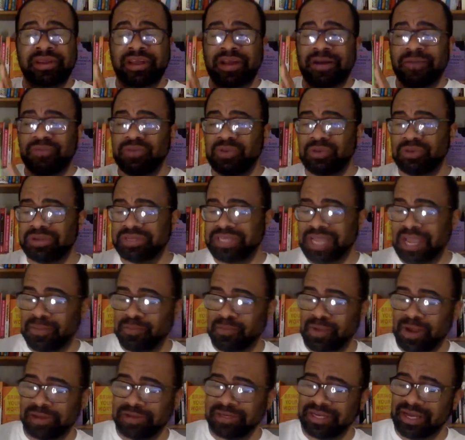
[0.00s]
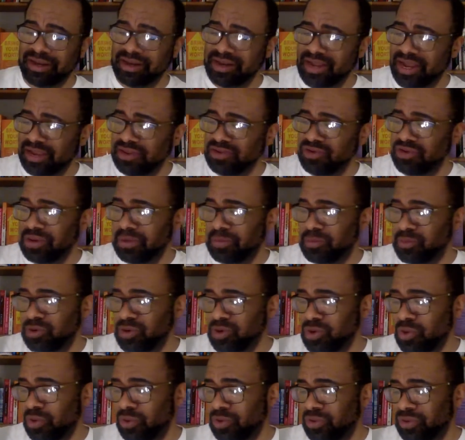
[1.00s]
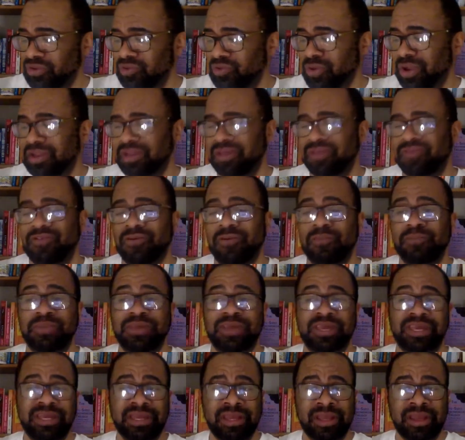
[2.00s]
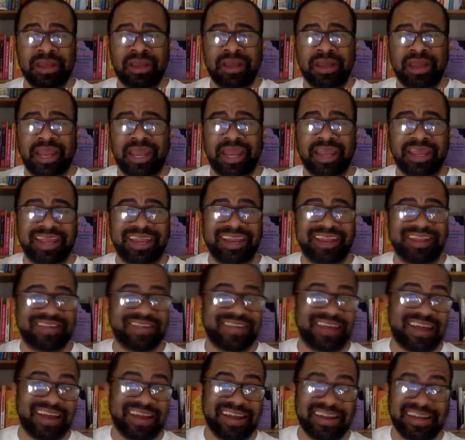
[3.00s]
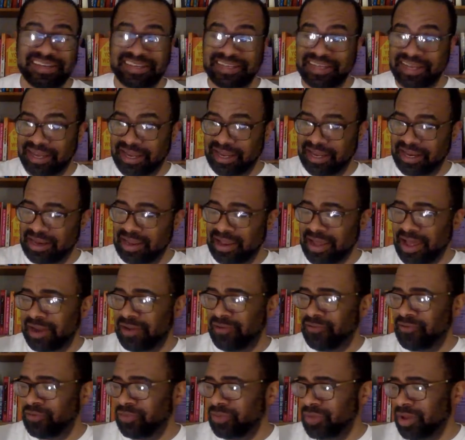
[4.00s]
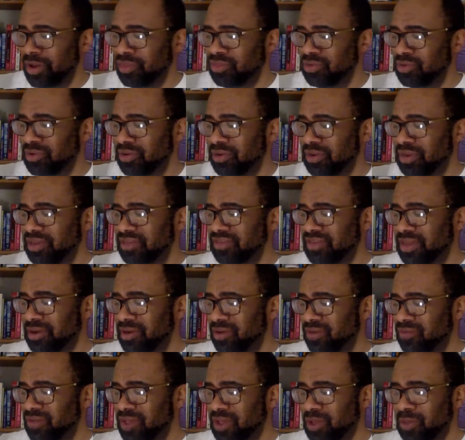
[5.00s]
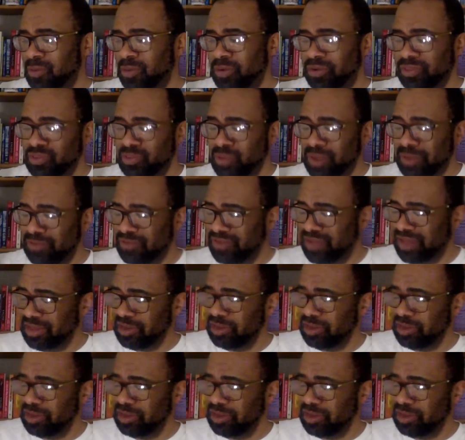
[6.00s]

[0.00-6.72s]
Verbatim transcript: come through to damon brown dot net and you can pre-order it directly from me and get it signed, and a lot of other goodies that are available on the website.